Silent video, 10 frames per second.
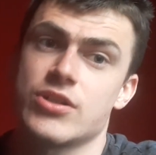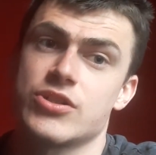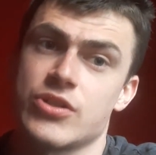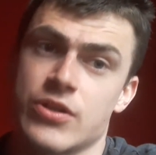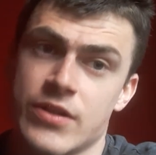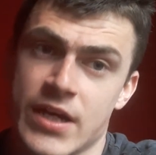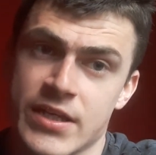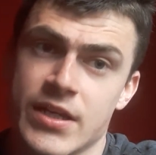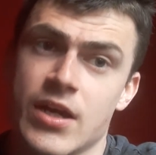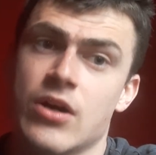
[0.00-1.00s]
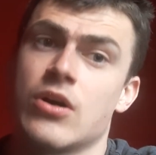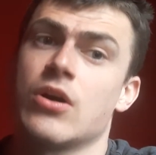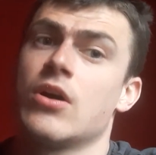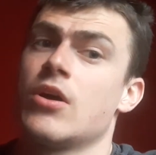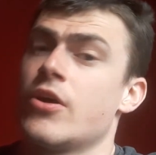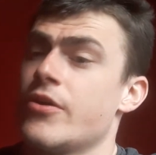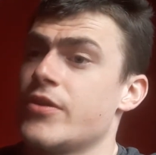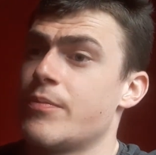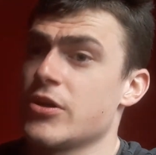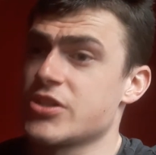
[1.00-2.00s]
So there you go.
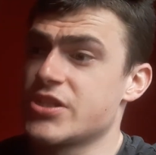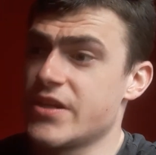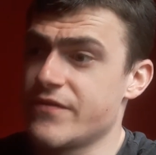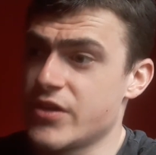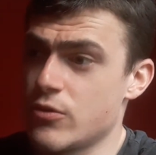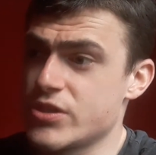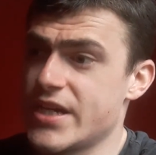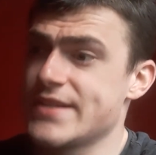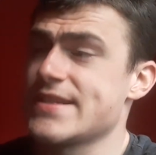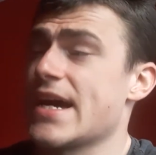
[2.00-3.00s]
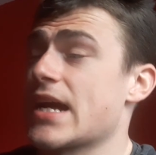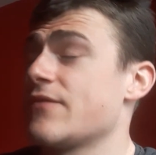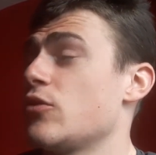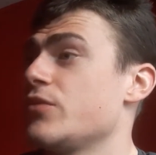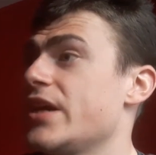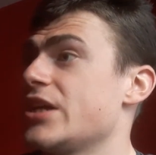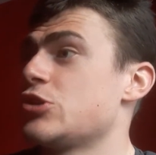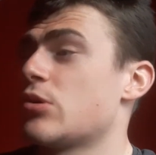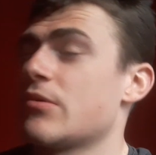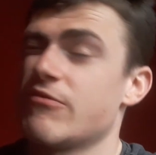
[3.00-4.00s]
The positive news is, like I've updated
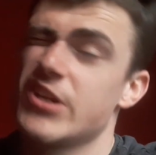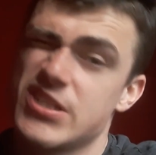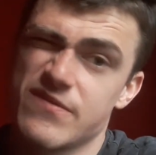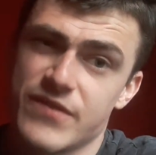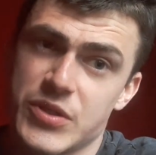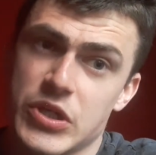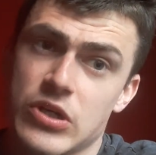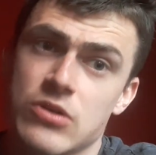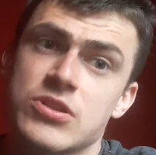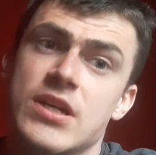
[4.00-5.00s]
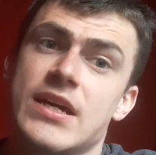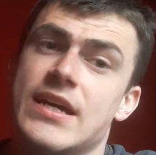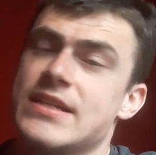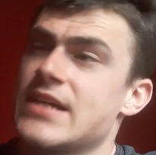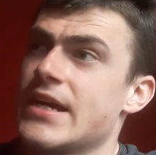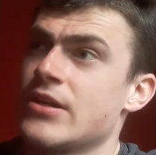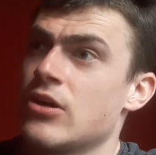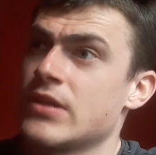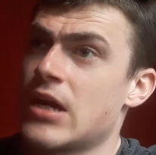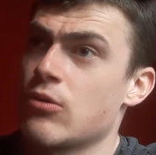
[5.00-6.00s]
you on my recent videos, is that, you
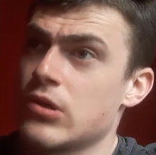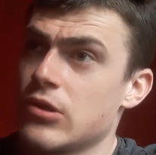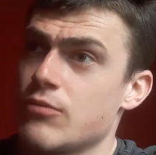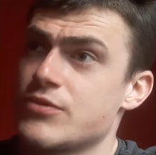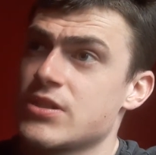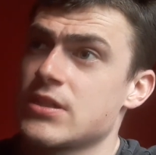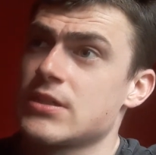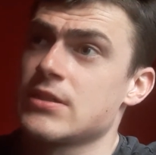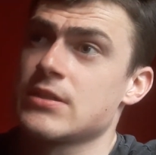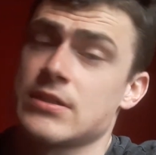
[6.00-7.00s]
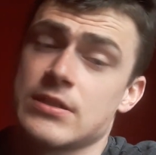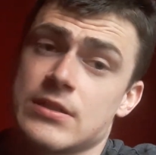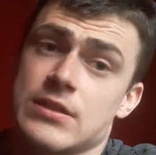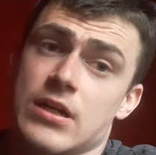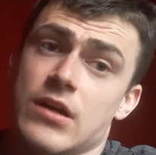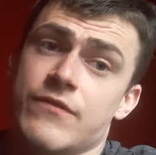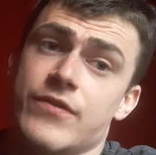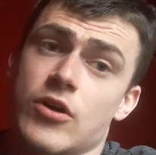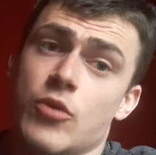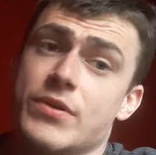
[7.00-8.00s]
know, now clubs
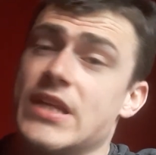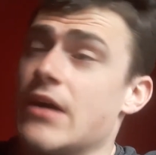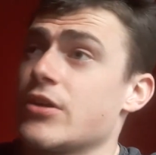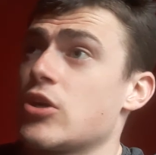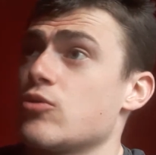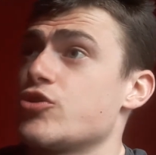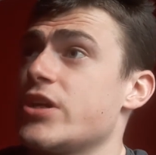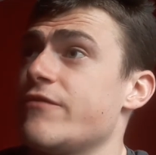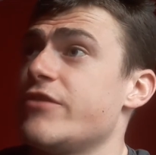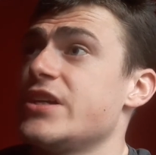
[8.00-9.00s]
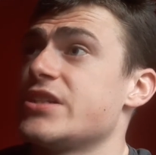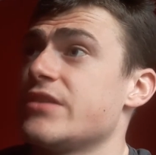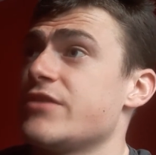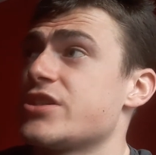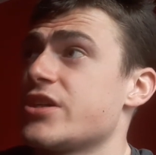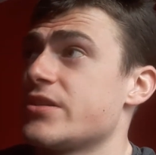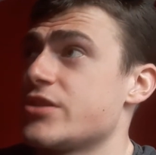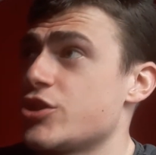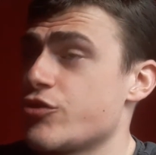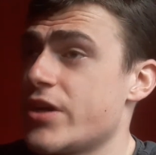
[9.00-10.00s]
have up and down the country recently returned
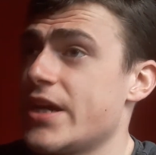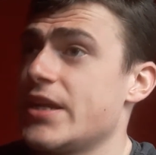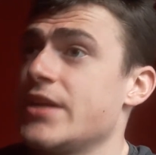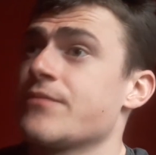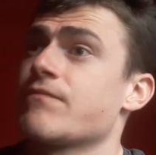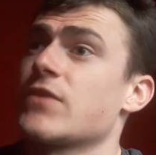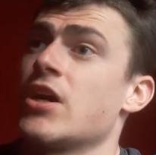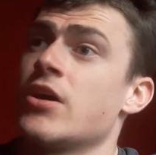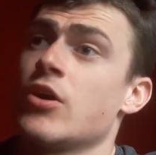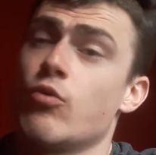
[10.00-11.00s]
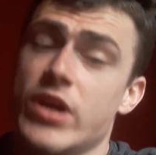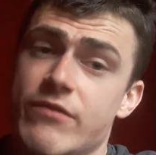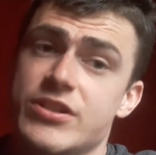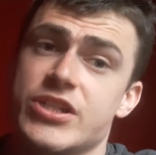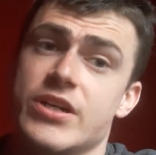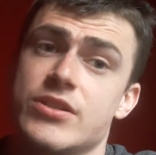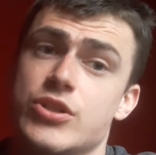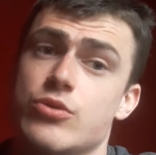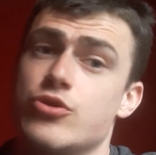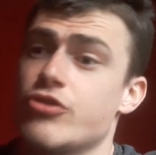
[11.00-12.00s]
to training. We returned
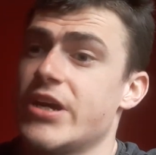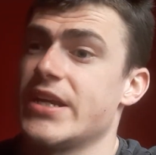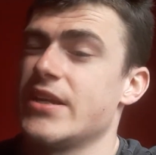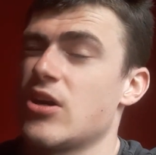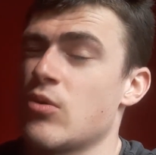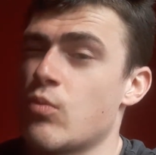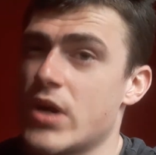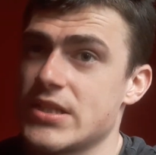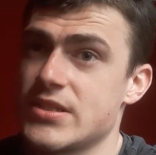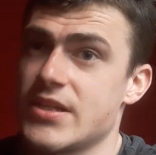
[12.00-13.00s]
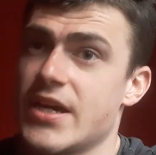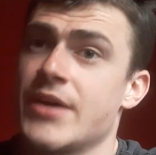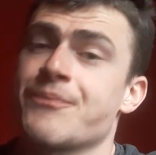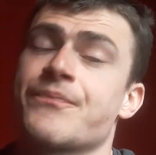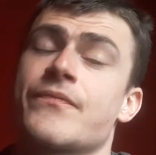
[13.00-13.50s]
to training on Wednesday.